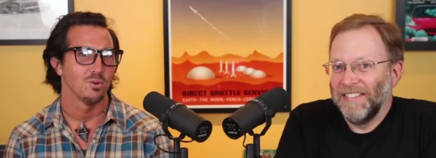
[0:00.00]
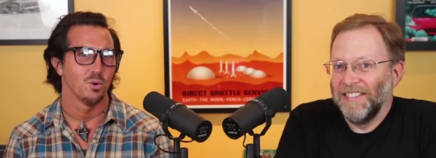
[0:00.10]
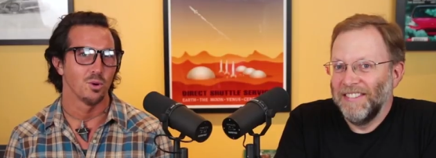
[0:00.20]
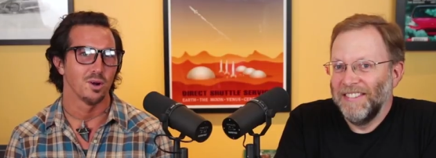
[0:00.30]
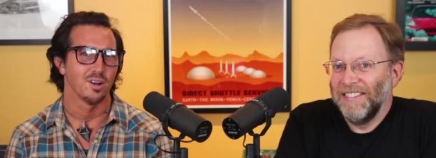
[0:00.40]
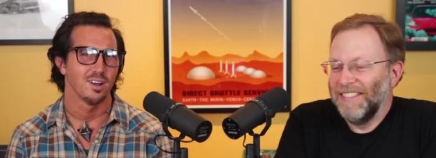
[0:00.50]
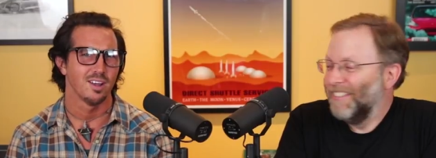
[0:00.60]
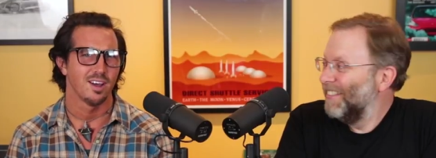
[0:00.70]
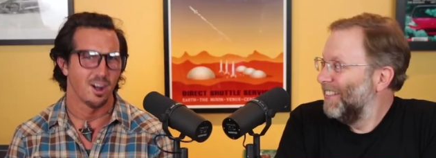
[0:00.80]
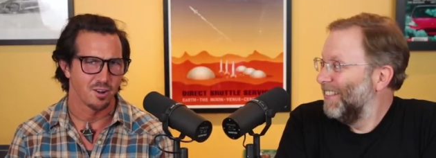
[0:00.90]
Speaker 1: Or
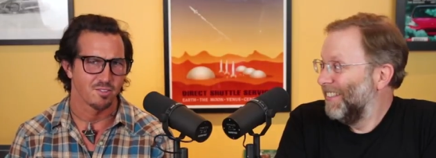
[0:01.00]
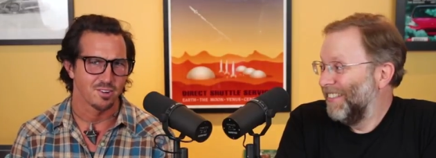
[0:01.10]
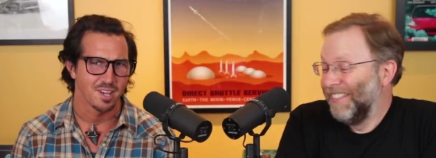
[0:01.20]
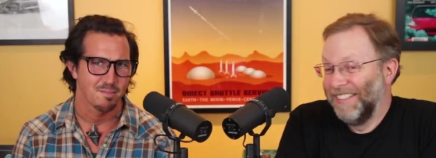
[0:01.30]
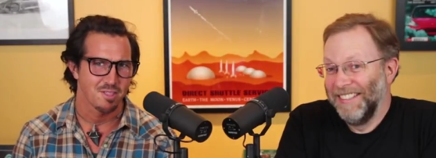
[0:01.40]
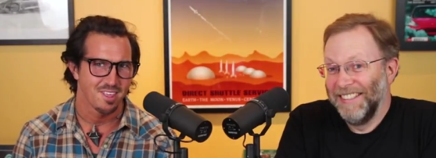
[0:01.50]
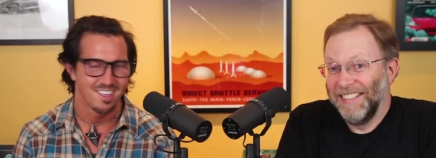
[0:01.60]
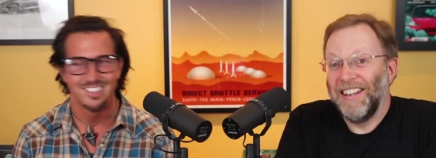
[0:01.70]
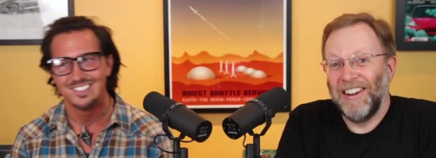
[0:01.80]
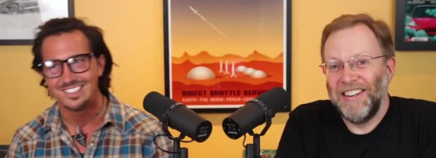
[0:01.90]
Out of Our Depth.
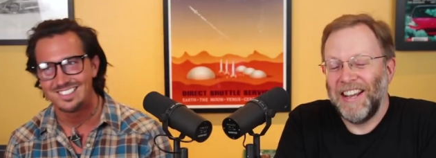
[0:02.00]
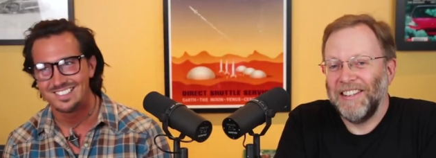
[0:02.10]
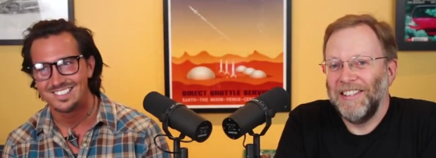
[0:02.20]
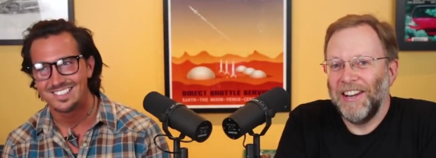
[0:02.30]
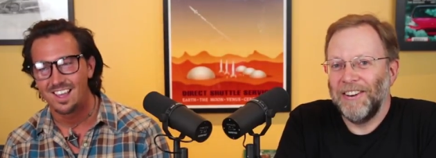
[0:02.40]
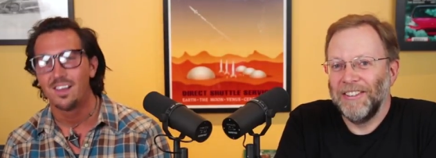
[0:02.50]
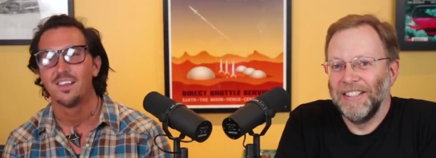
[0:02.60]
On Now You Know.